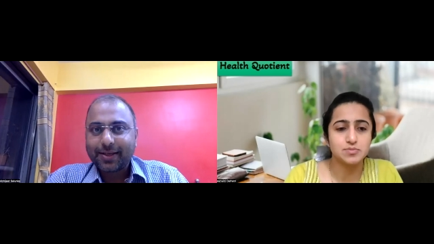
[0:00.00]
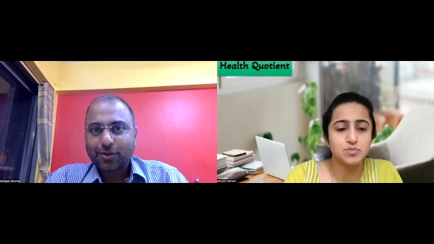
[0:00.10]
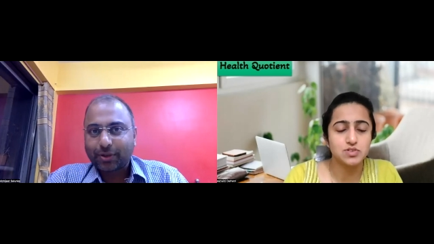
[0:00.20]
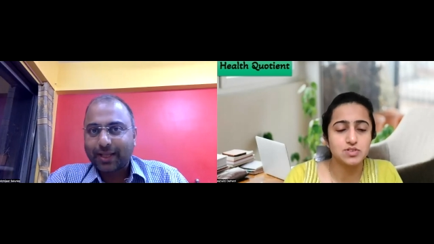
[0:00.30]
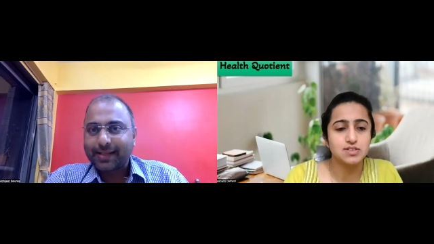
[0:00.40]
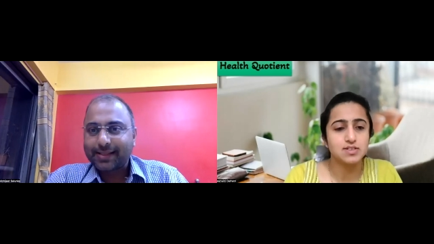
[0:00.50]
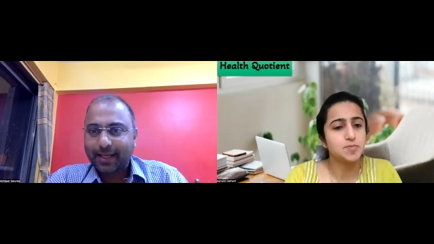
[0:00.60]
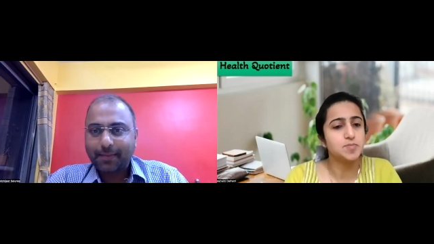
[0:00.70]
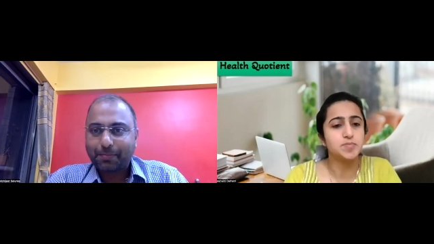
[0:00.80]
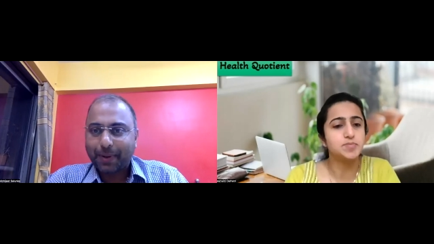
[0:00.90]
Speaker 1: So that
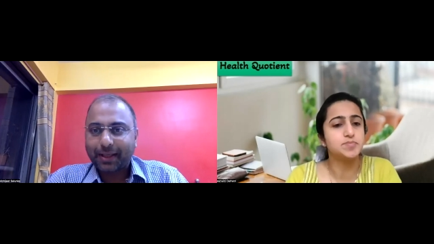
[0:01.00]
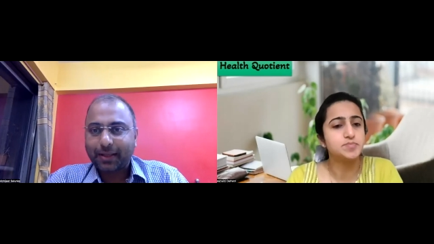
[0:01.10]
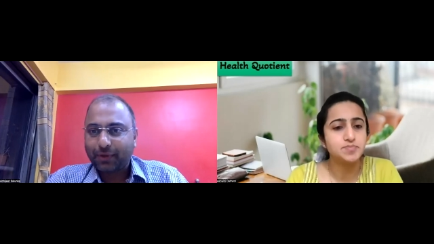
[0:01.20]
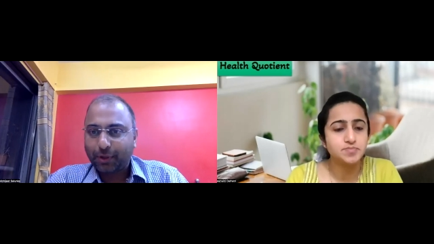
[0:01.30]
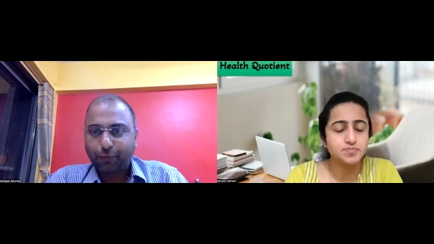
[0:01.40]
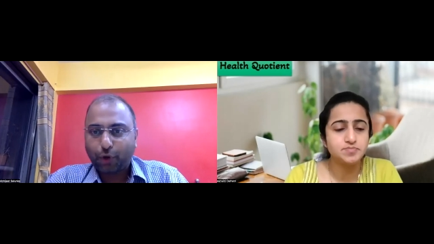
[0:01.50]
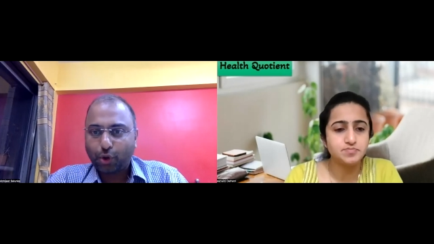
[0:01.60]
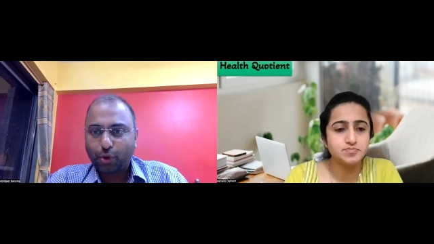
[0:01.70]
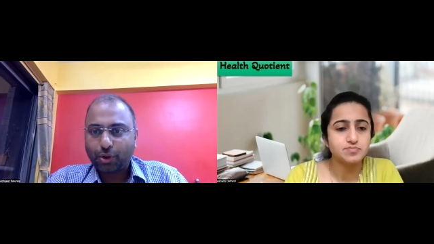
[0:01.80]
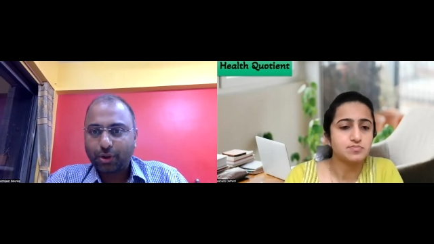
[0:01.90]
same pattern we will
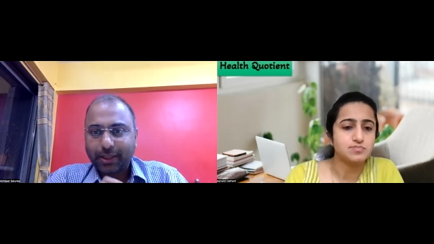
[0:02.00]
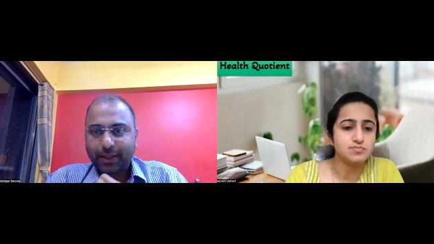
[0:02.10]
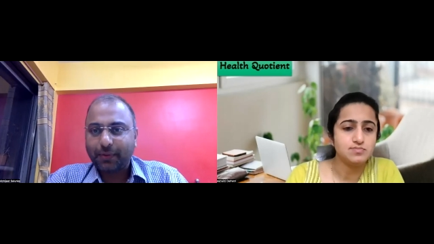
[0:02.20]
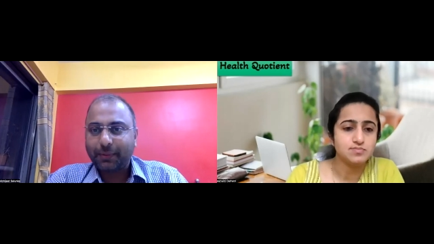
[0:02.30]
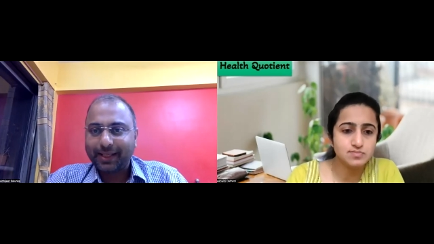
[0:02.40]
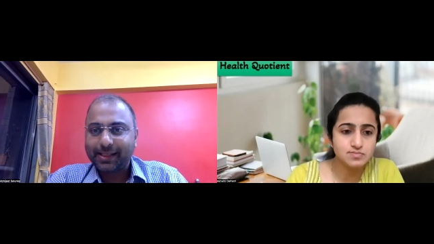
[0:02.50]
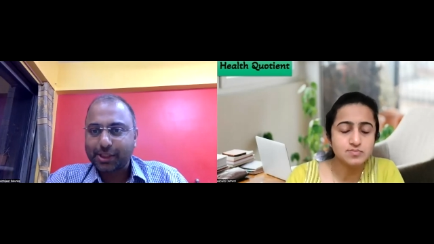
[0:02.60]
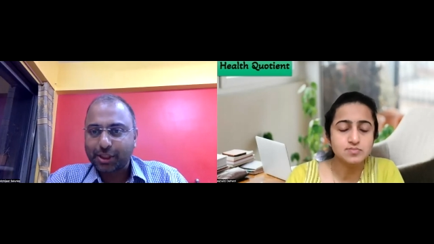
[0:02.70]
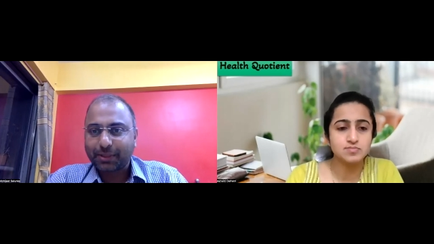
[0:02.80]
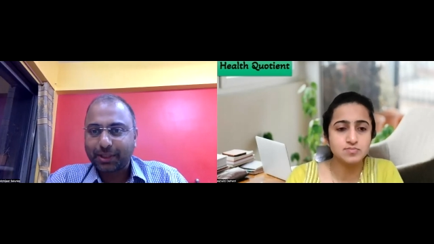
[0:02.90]
follow. It will be
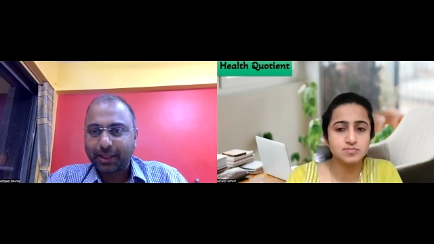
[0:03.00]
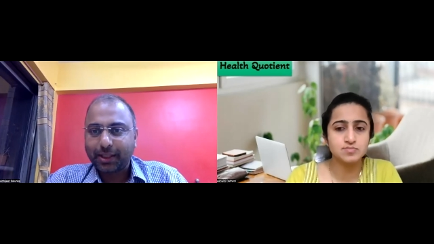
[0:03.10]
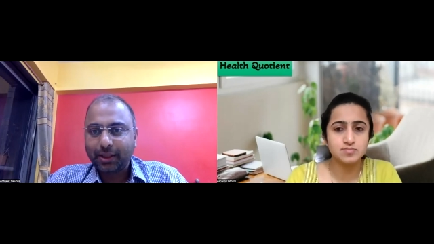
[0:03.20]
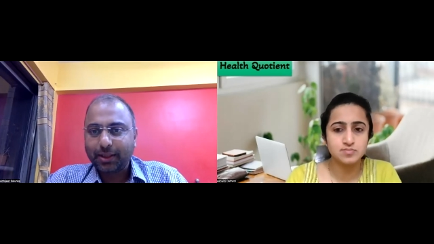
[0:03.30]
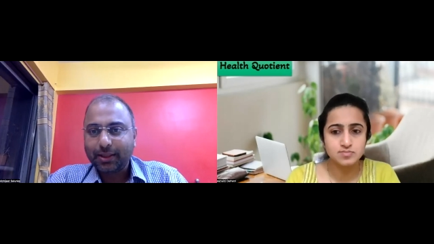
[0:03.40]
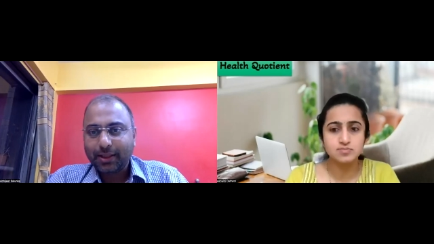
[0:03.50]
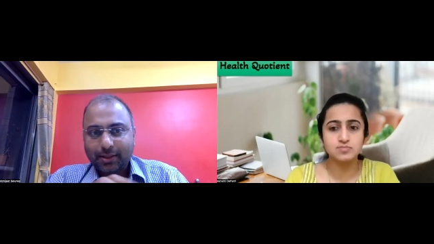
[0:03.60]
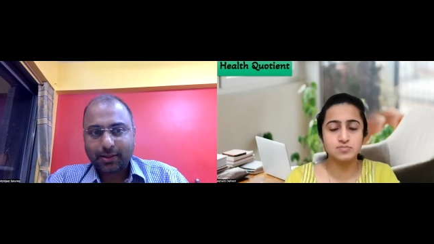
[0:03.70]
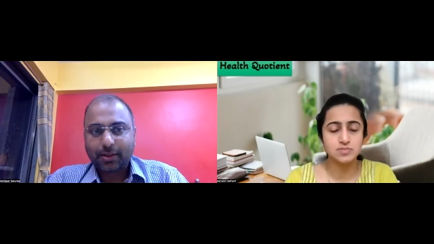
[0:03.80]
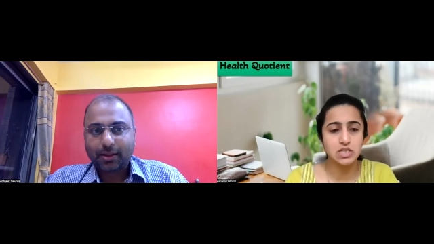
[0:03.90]
detachable needle.
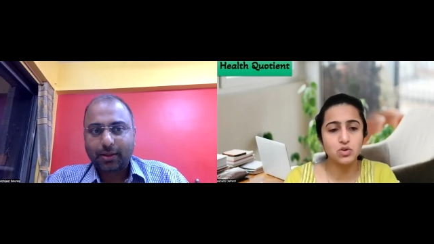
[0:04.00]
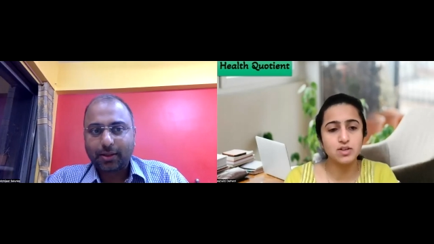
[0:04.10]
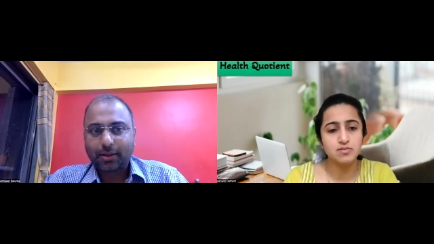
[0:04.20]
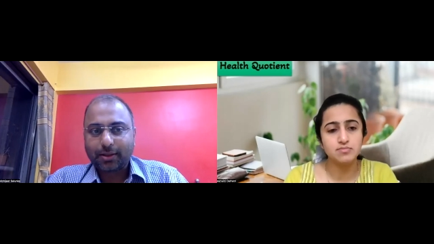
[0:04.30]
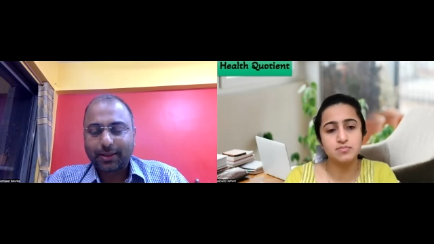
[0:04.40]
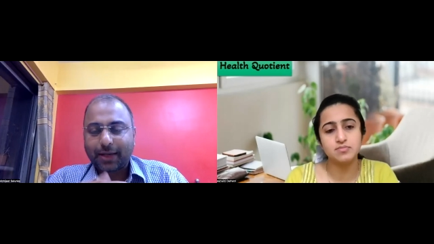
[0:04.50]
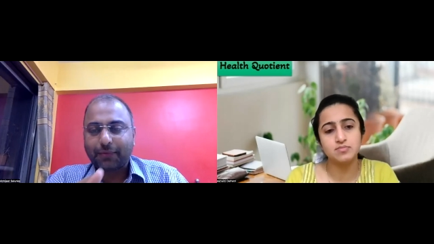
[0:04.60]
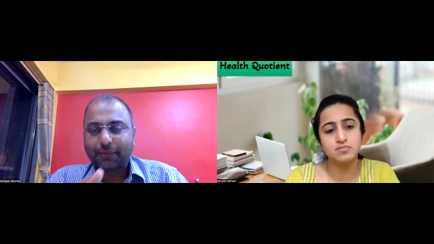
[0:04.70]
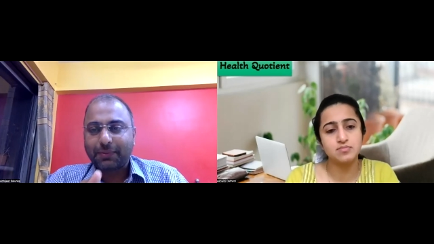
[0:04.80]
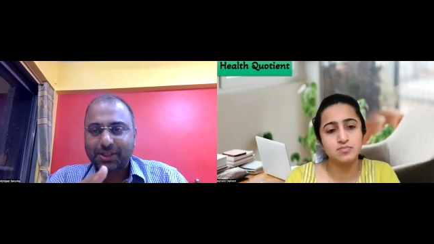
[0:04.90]
That
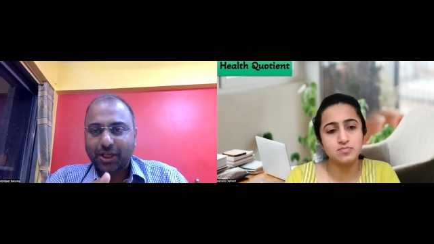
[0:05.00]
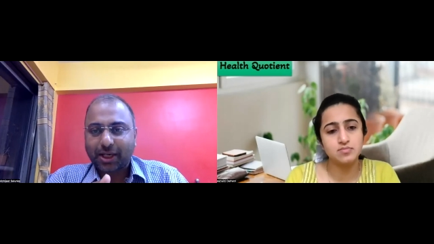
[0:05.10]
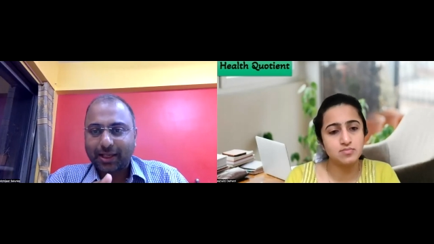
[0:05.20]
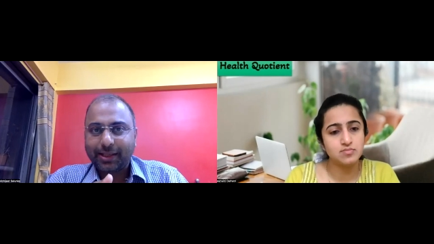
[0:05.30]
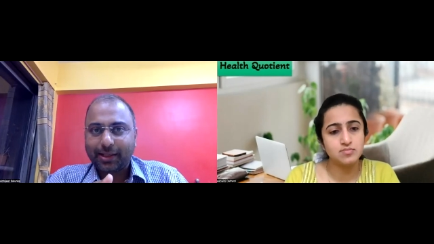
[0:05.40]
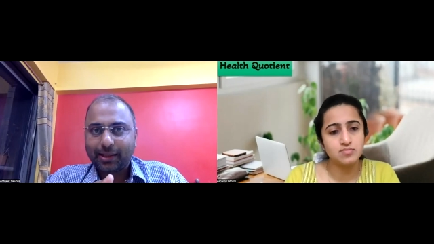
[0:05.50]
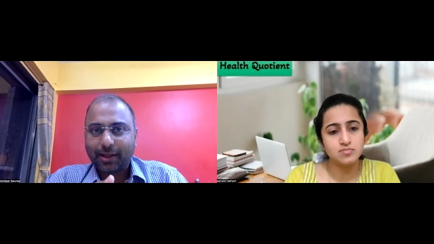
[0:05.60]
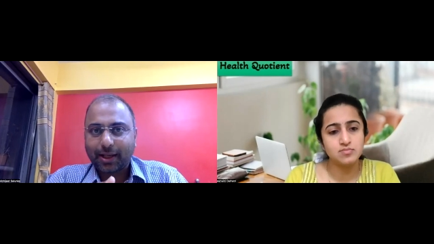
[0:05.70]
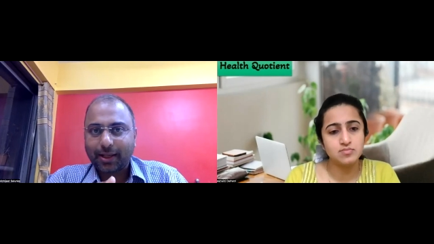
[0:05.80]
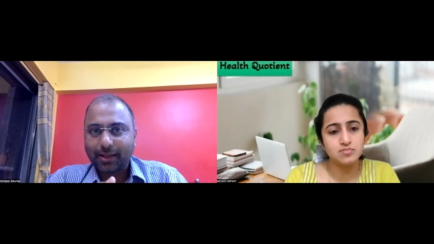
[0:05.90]
will be sterile needle
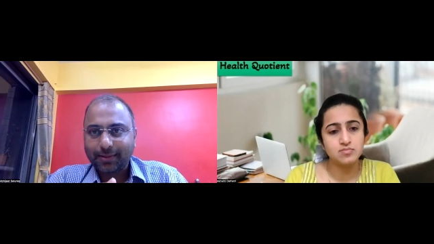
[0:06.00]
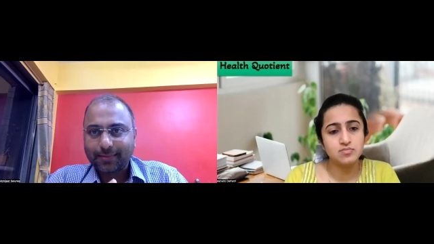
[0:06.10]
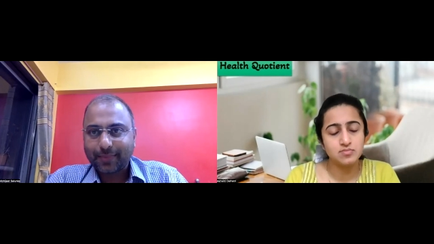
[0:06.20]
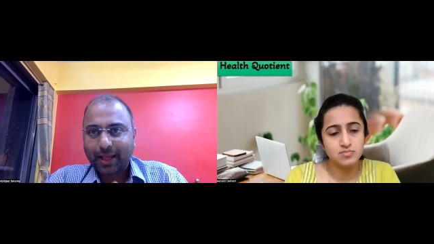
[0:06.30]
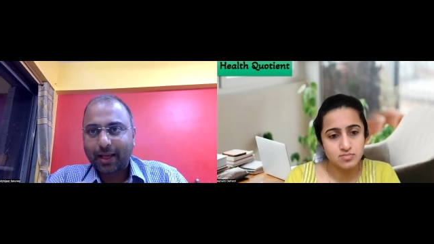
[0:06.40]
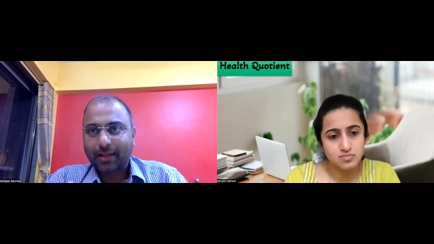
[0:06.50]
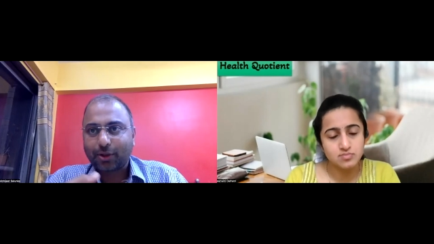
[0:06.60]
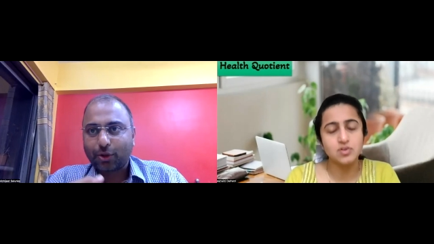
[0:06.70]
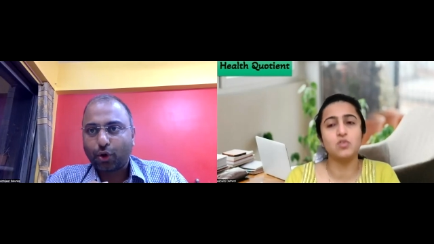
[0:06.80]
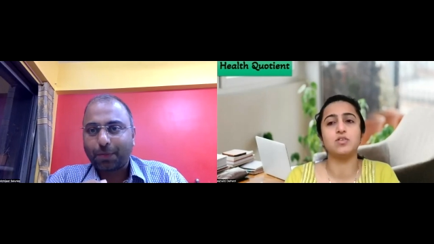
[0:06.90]
again, and the
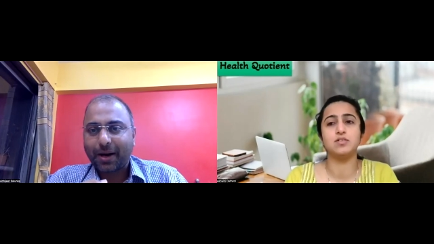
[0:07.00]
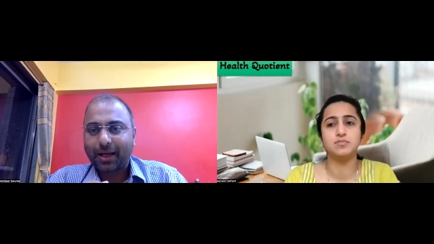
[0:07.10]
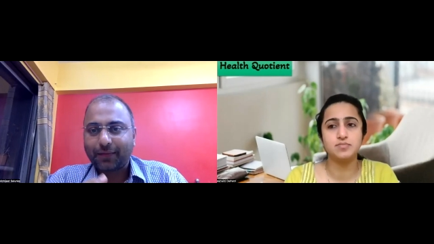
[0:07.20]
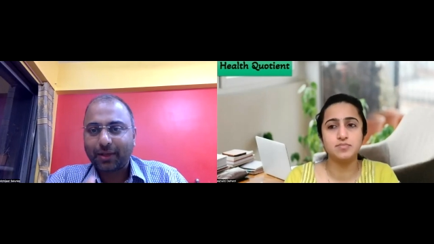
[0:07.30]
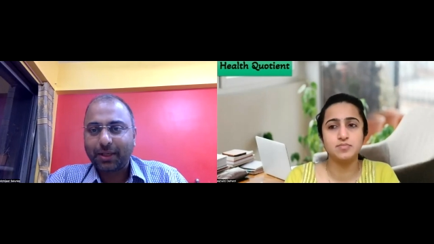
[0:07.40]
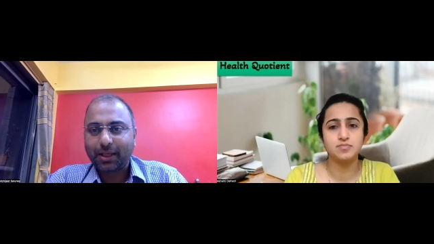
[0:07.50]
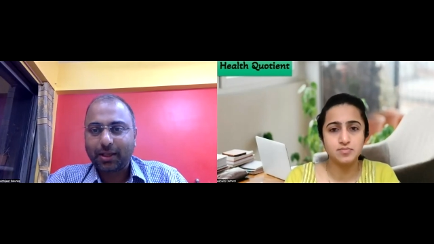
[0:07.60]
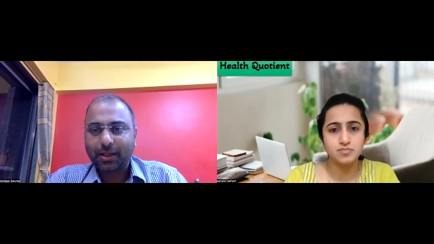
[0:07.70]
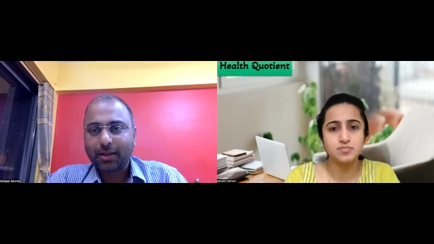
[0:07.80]
lower part will be